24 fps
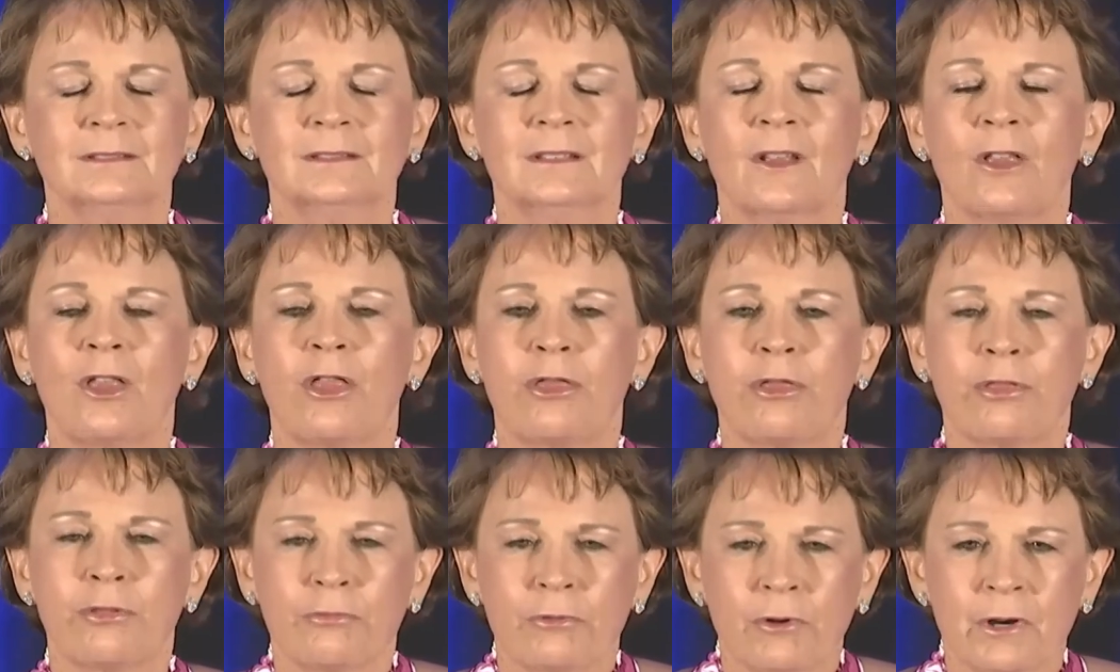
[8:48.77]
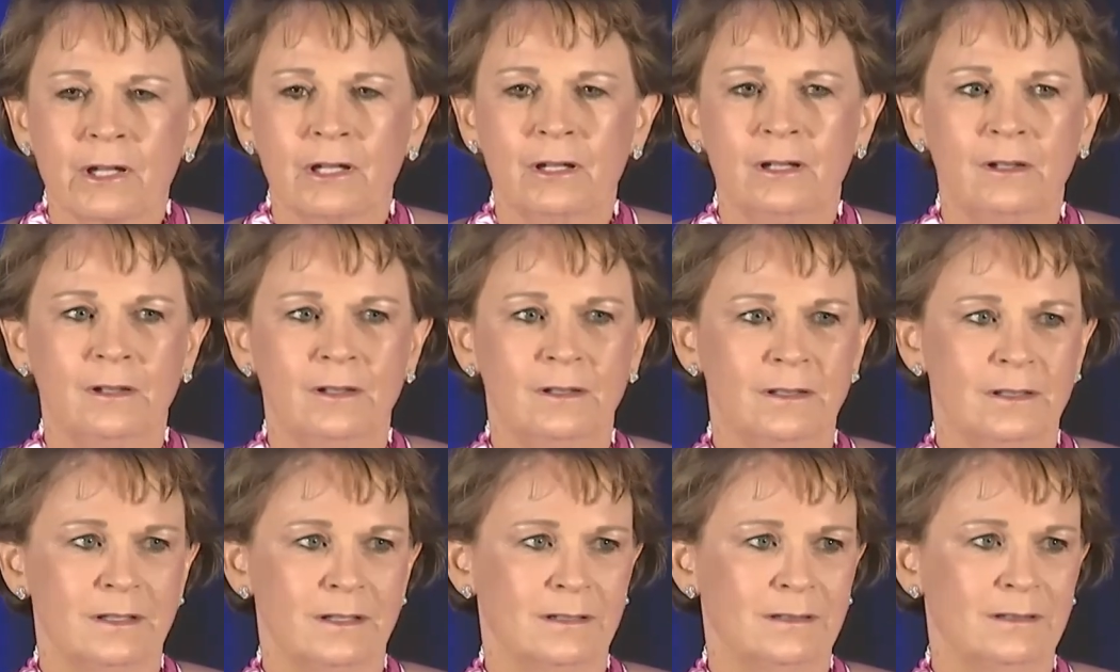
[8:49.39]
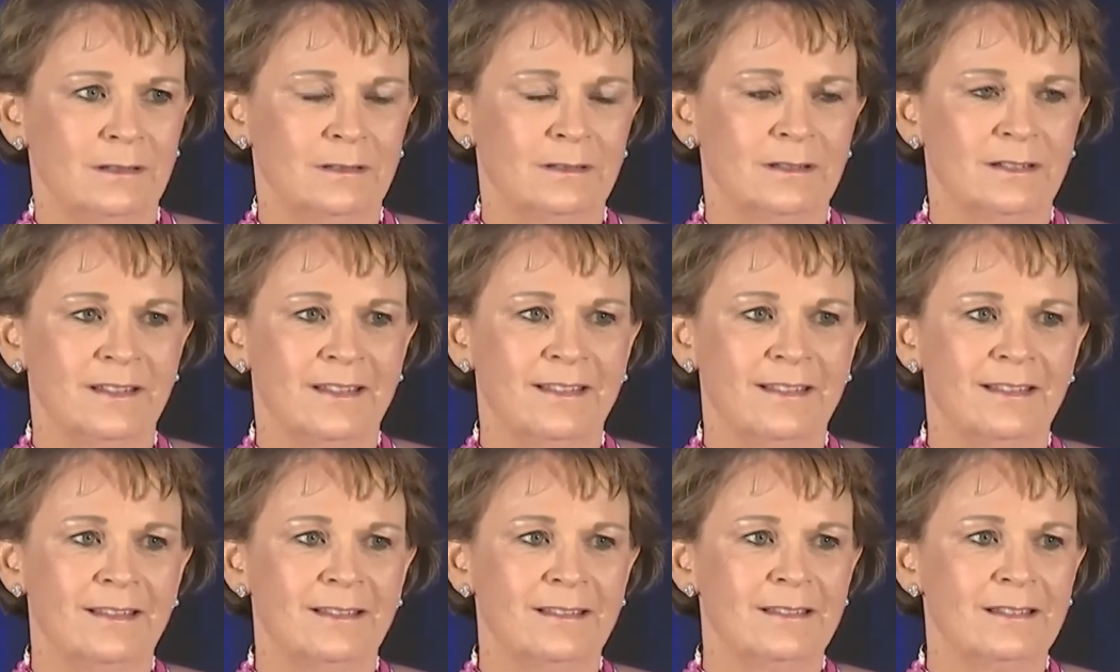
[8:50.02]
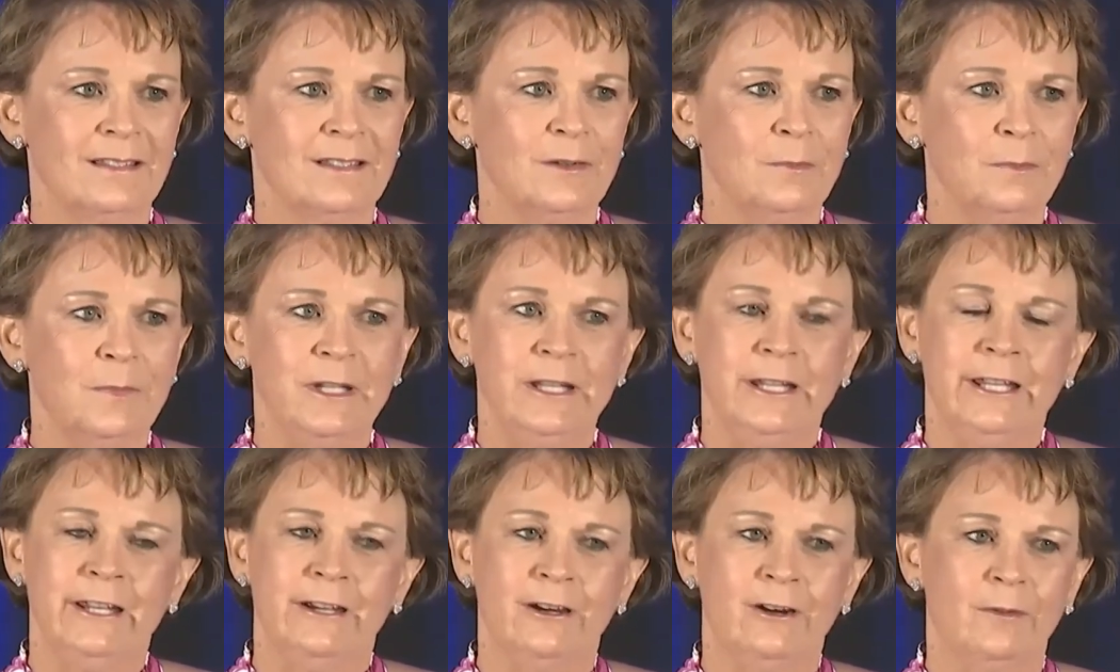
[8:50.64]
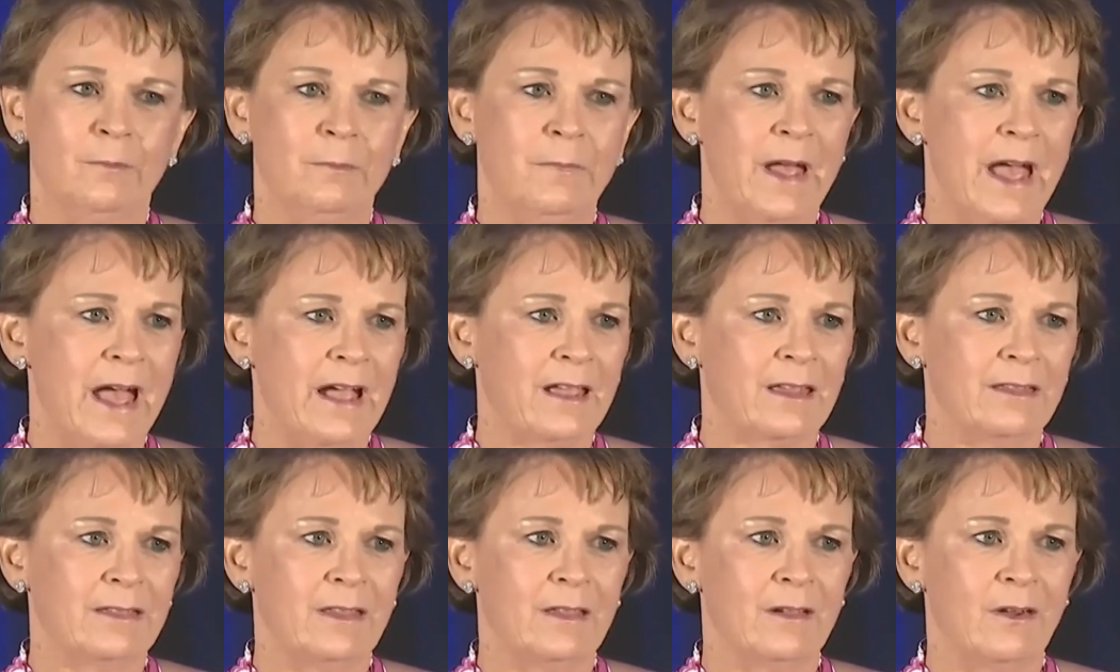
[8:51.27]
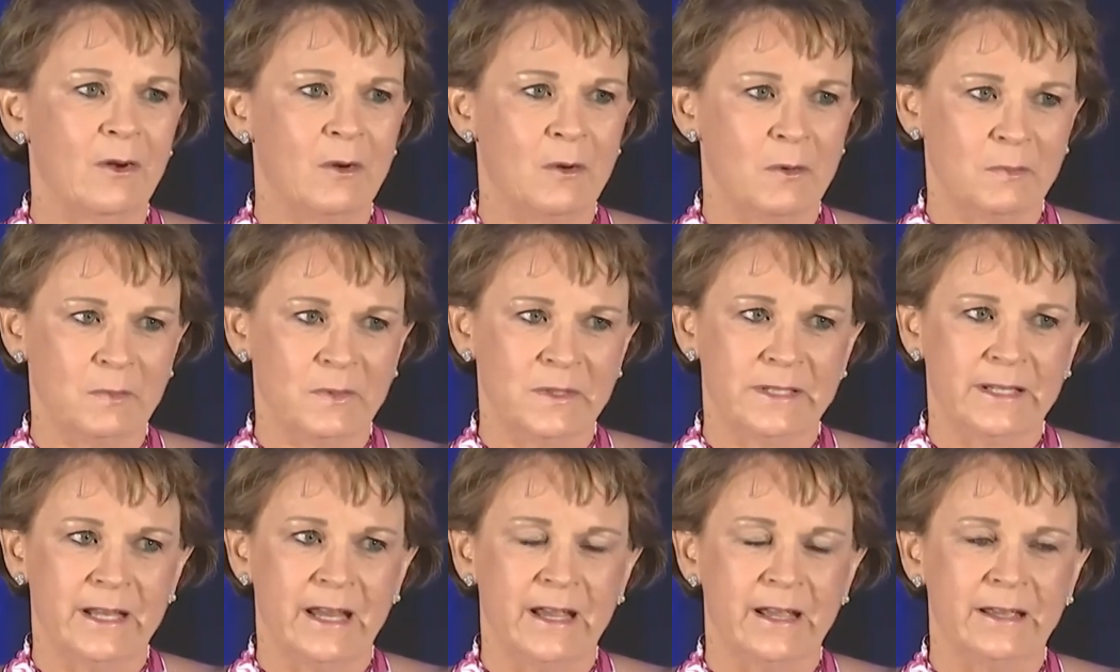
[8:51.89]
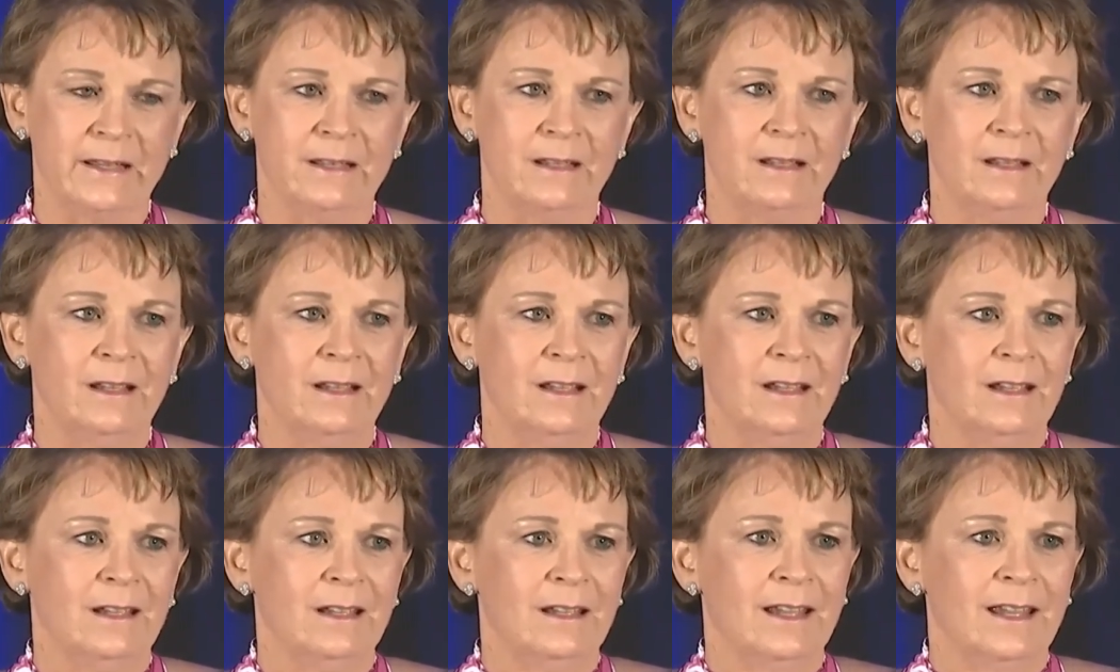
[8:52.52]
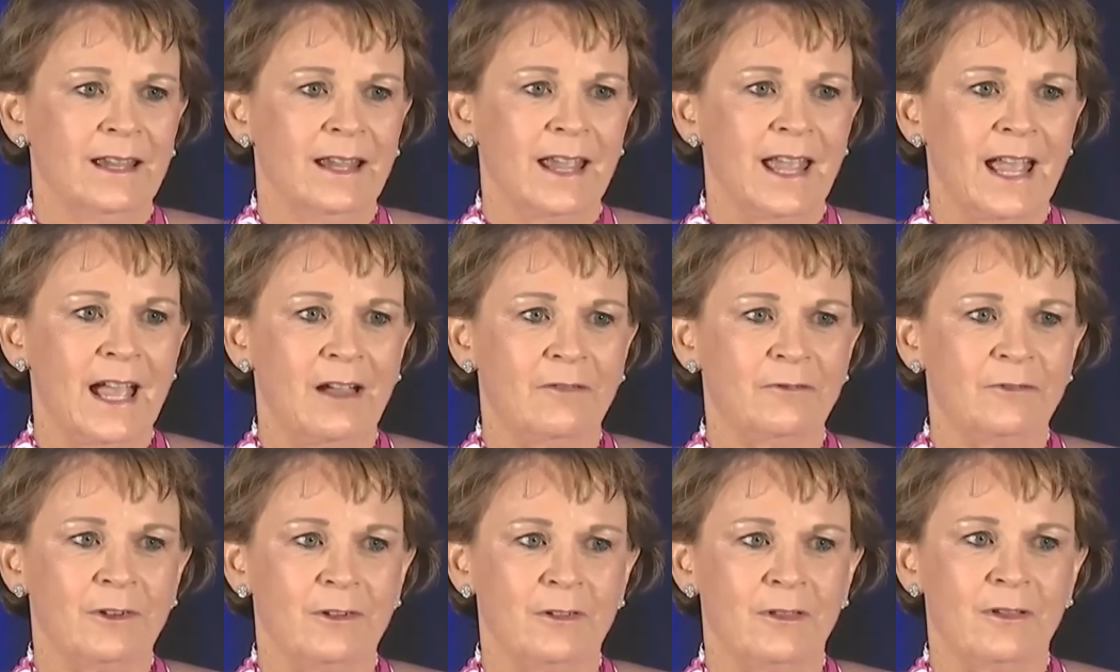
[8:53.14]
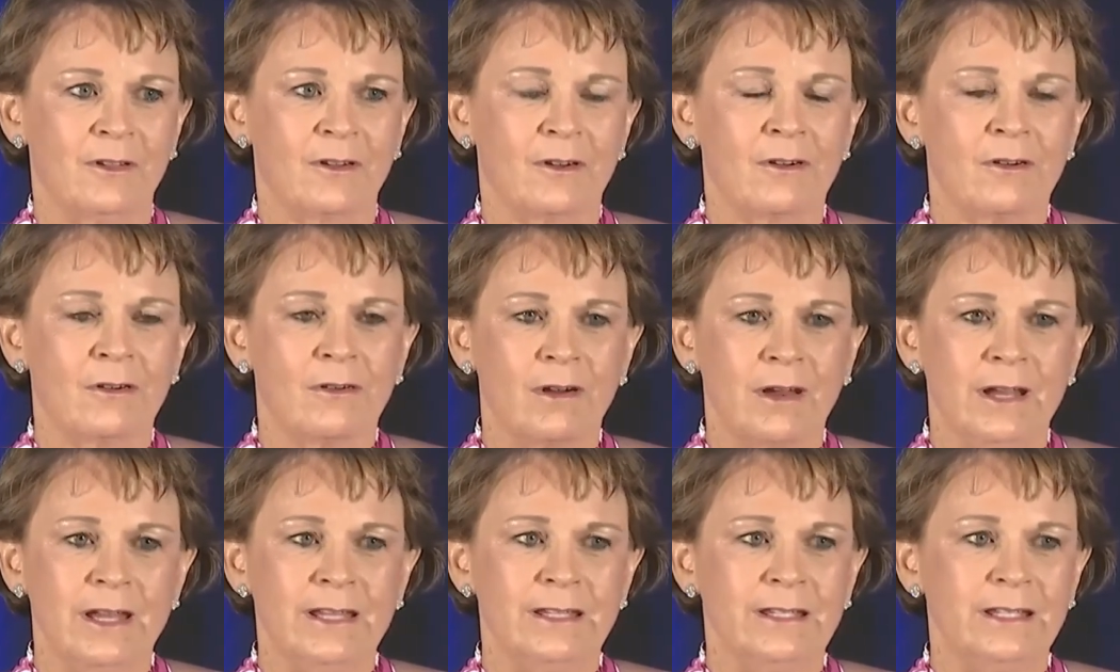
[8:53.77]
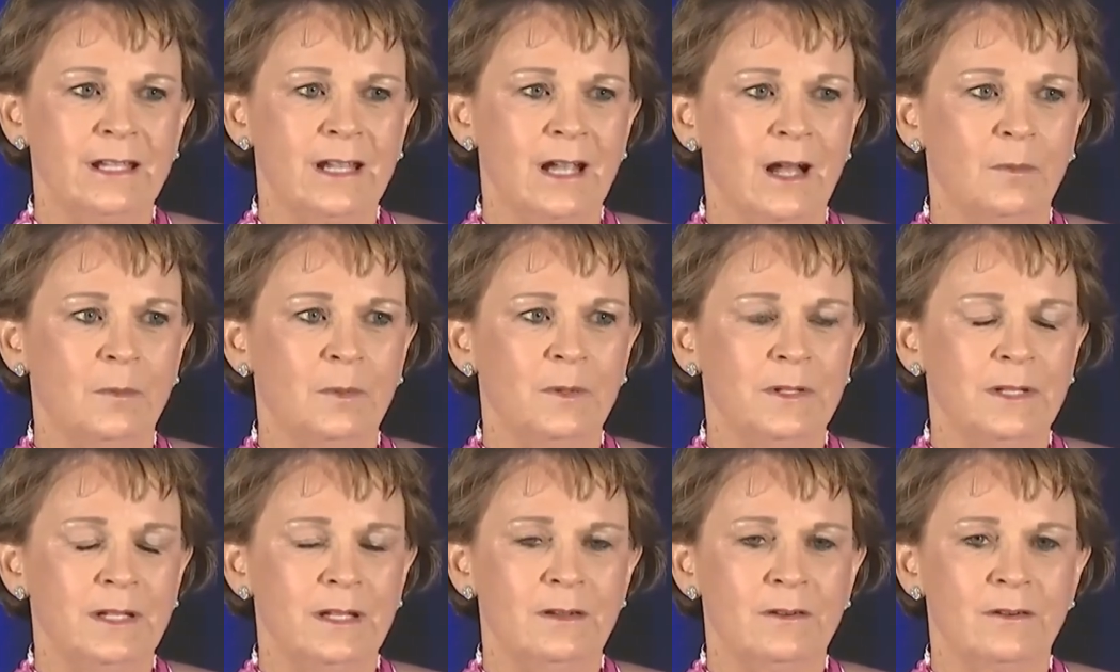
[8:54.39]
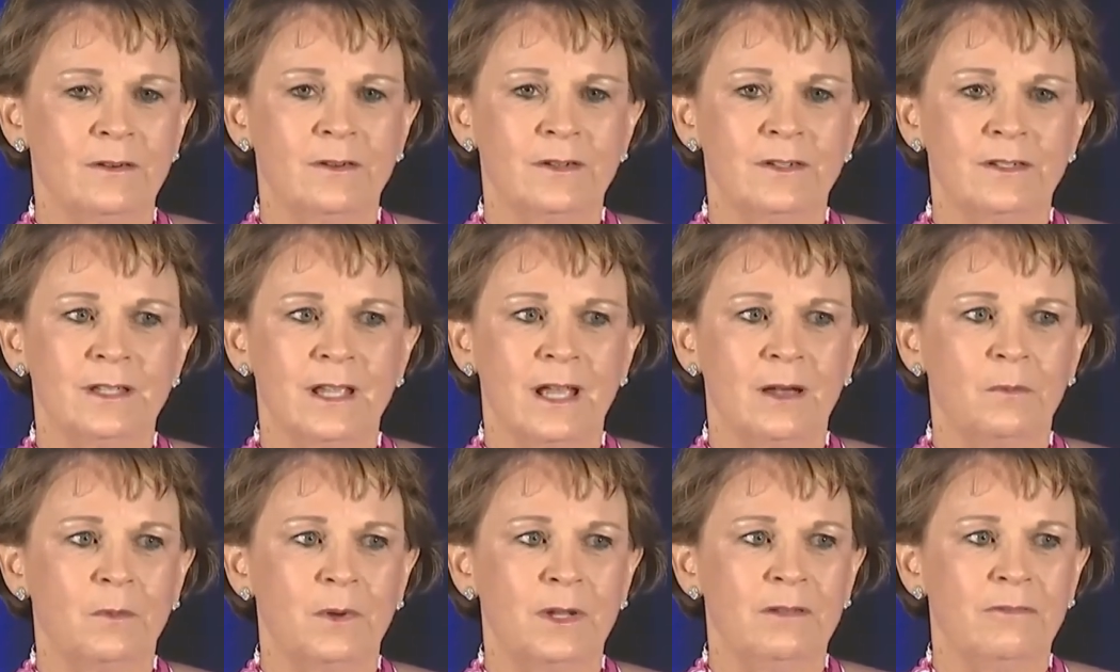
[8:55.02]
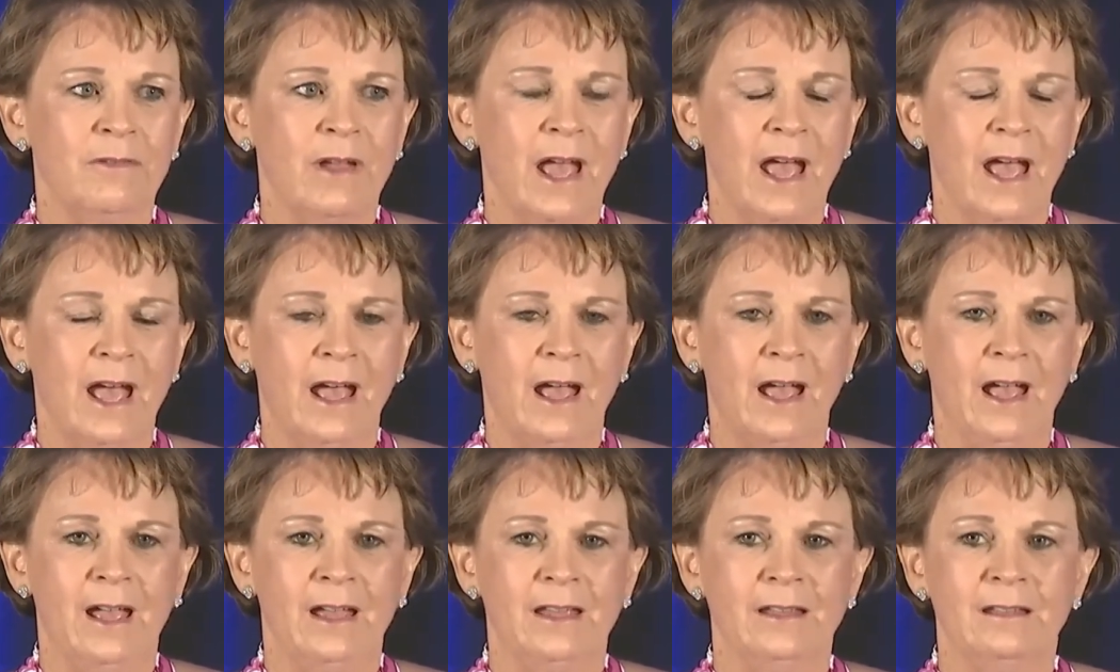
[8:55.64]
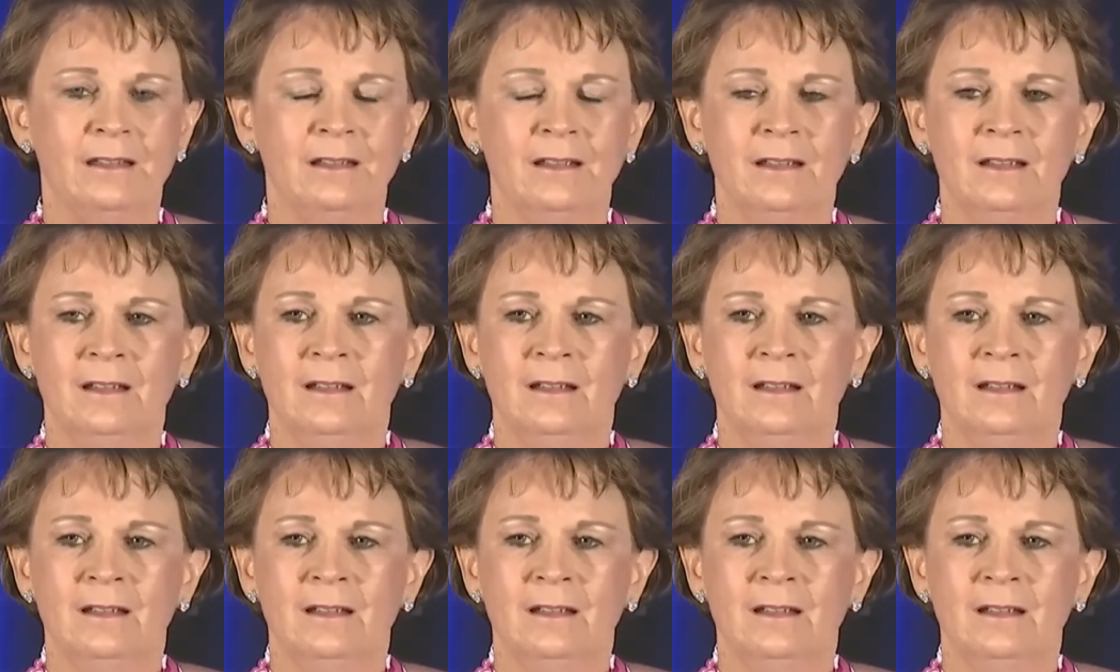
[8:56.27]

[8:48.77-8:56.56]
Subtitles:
thrilled to be here back at the Homestead after the crazy couple of years that we've had,